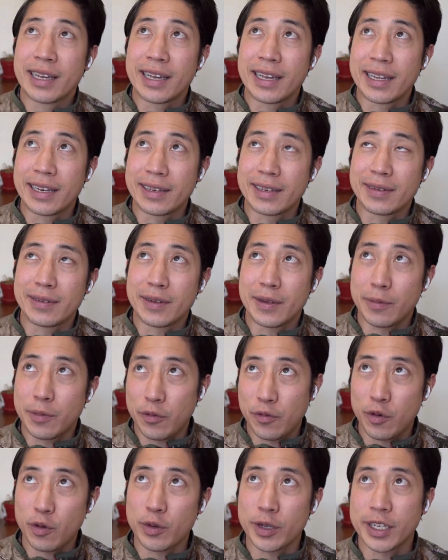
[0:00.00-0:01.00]
And
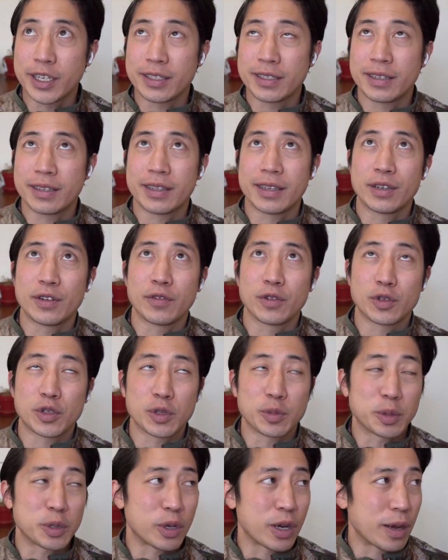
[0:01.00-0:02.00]
before we get to the
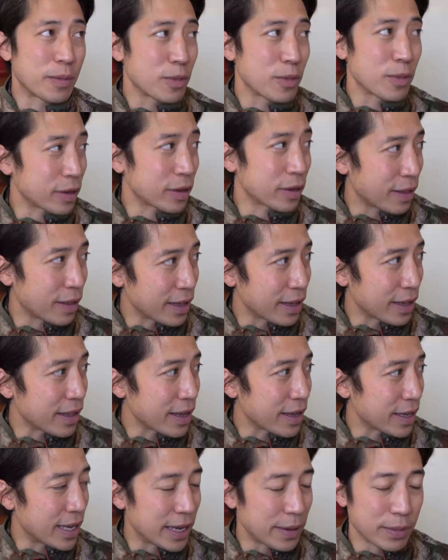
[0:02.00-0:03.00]
oversubscribe mark, the thing
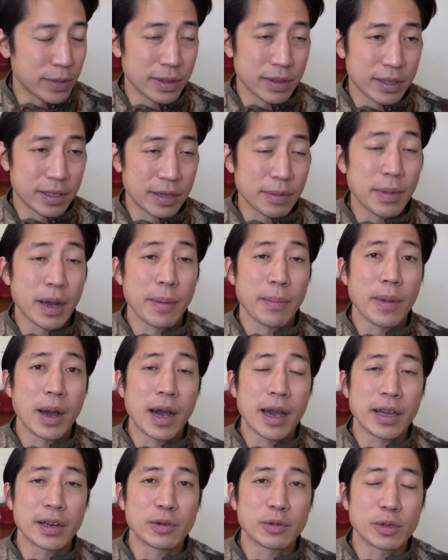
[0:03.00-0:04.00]
that came to my
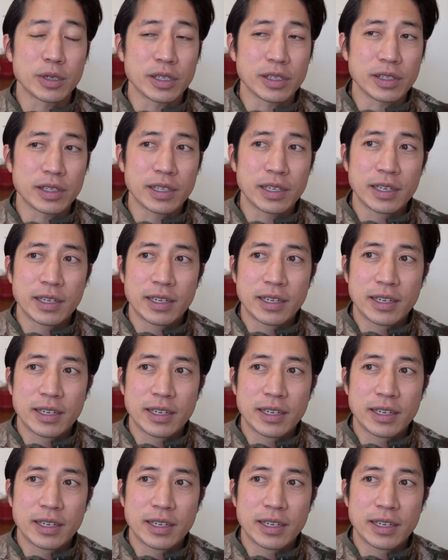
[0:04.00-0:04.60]
mind was